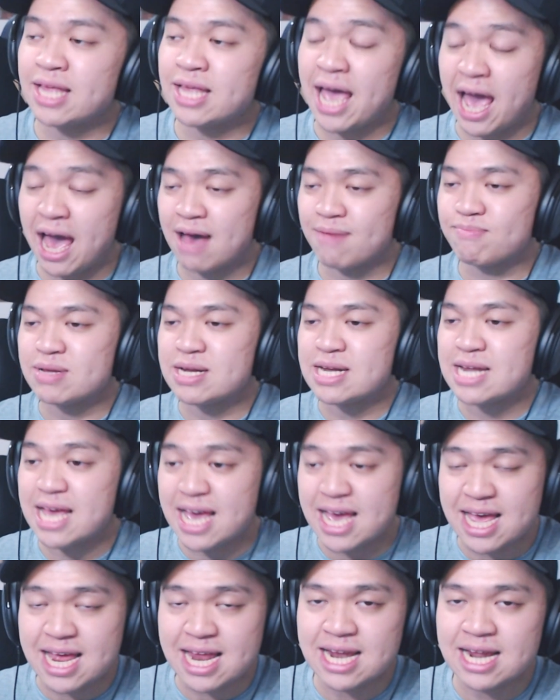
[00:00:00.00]
happened
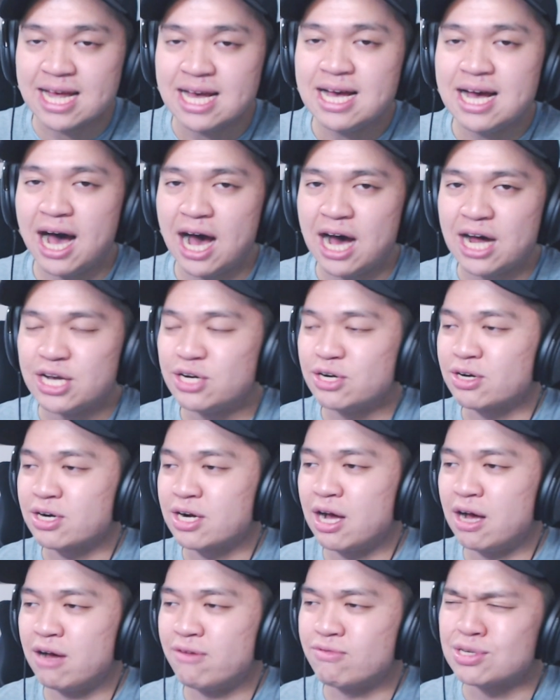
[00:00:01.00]
in
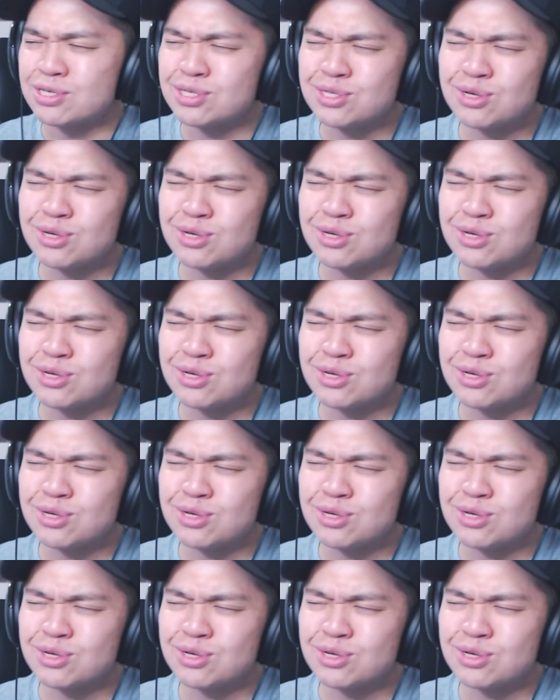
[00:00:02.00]
Undercover.